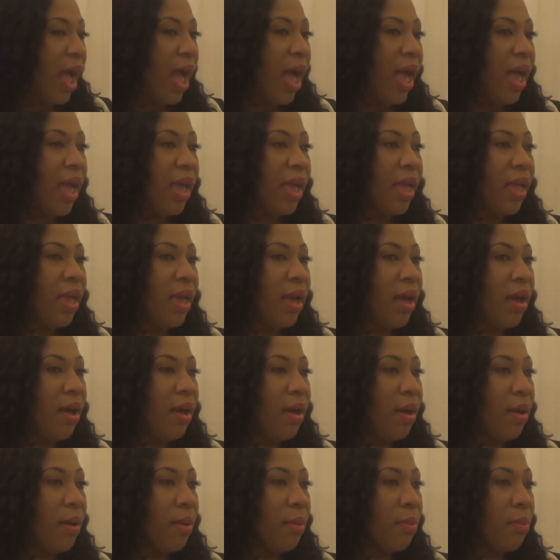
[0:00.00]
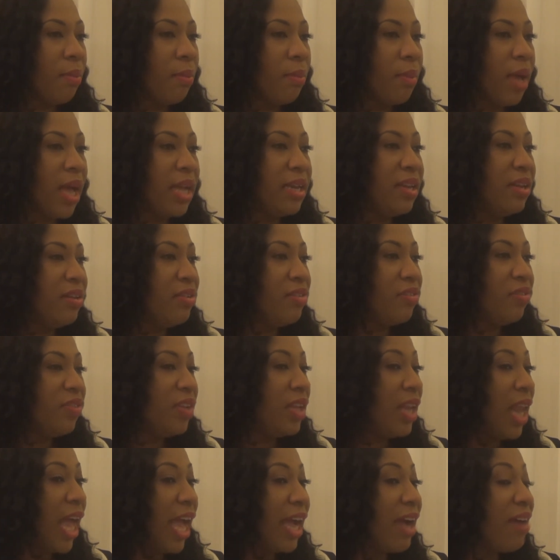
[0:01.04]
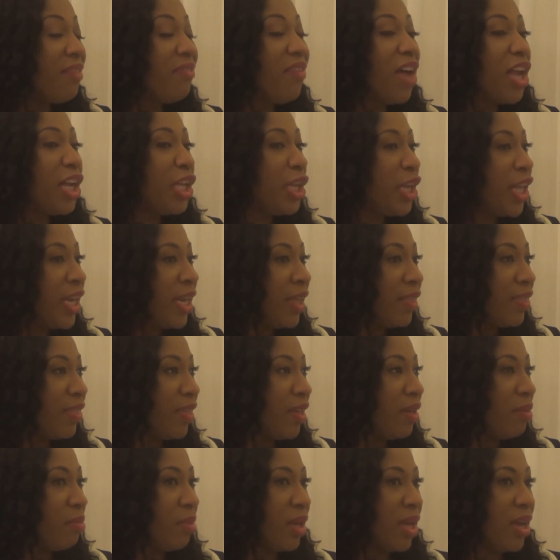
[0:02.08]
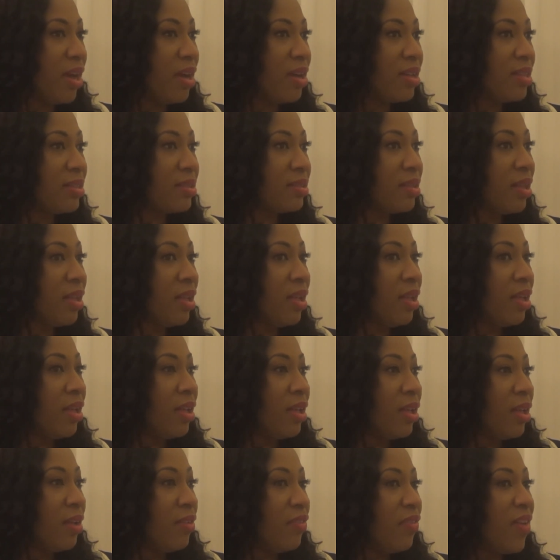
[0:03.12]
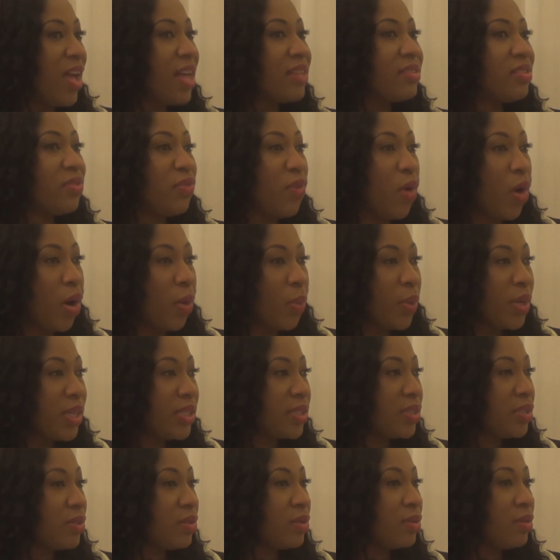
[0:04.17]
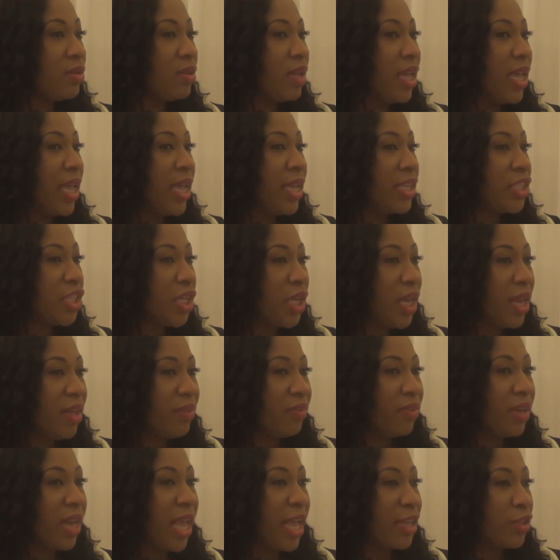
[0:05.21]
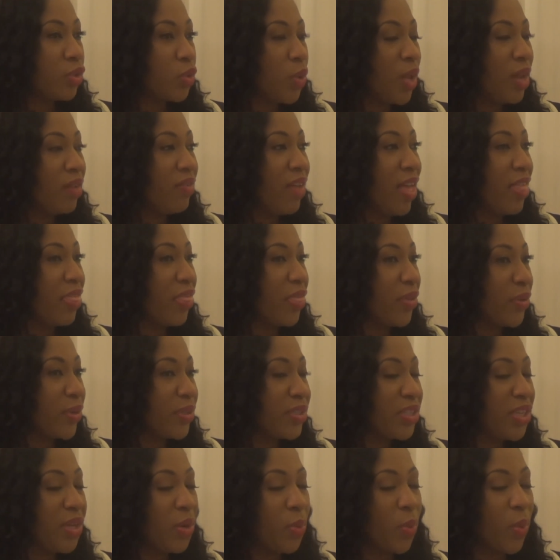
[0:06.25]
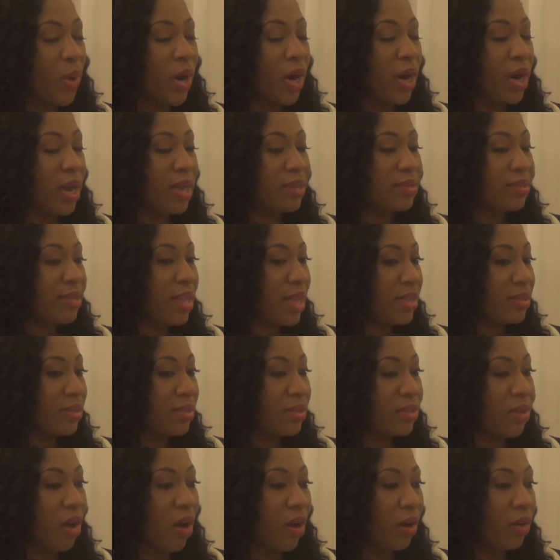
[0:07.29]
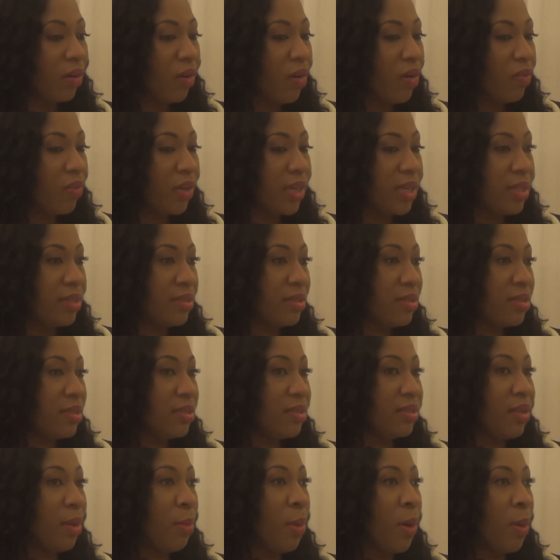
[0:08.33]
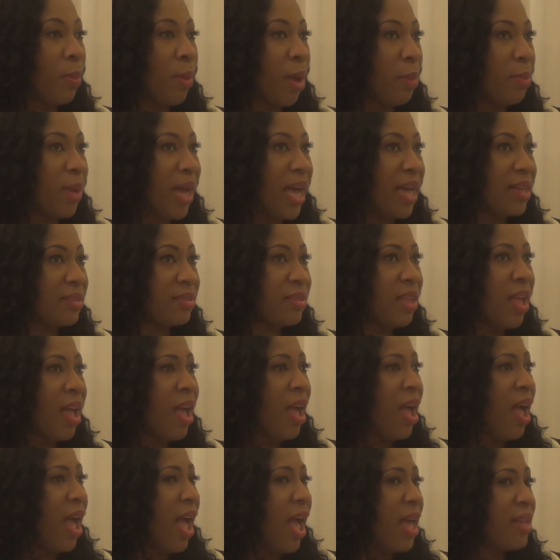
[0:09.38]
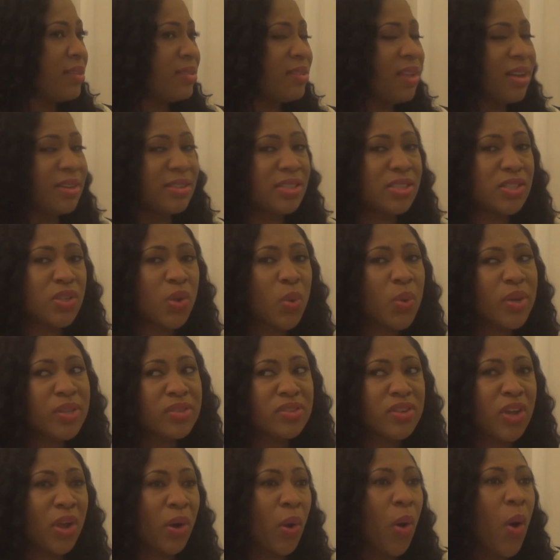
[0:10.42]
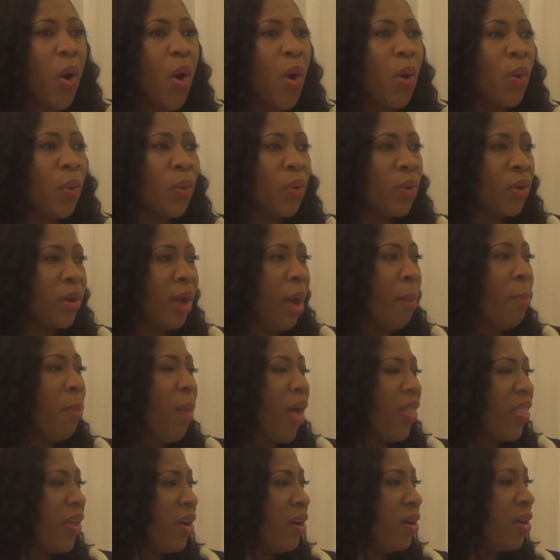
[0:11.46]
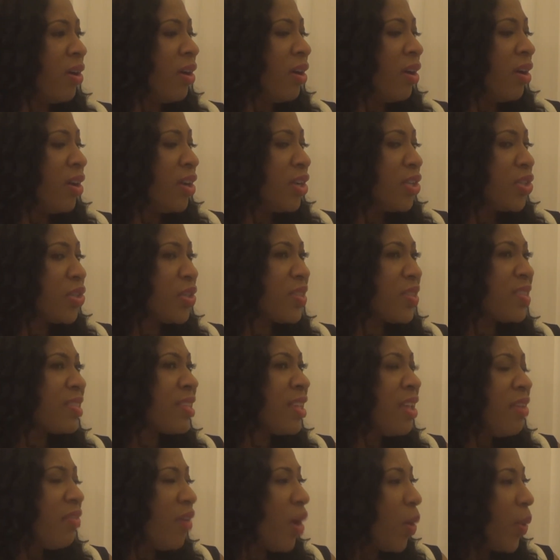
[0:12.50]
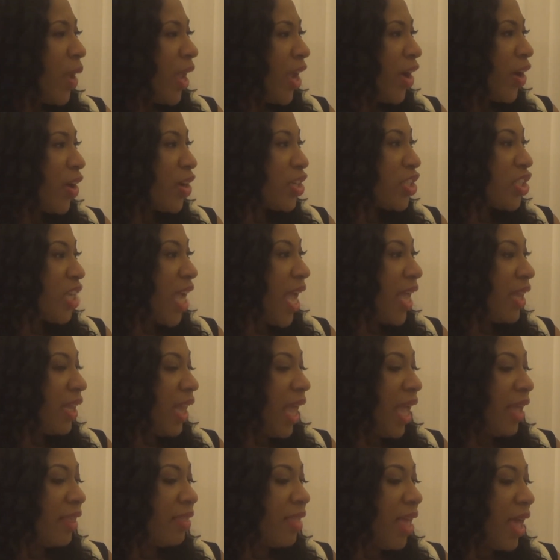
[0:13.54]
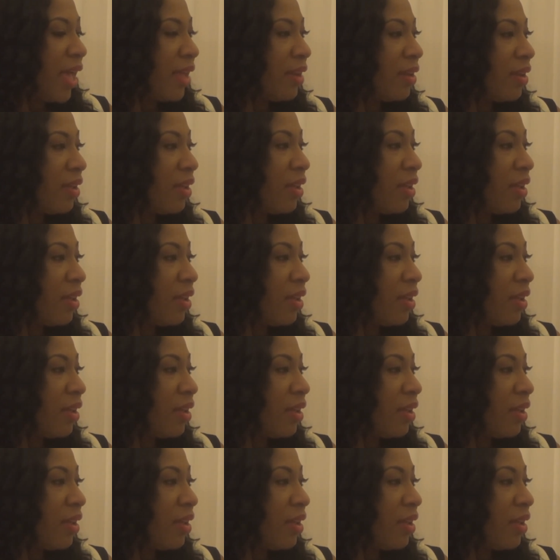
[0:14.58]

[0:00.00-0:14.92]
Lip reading: I didn't feel like I valued anything, because fast forward to age 11 and 12 and 13, where I started to uncover these things about my past, I started to question, how could a mother just give away her child like that?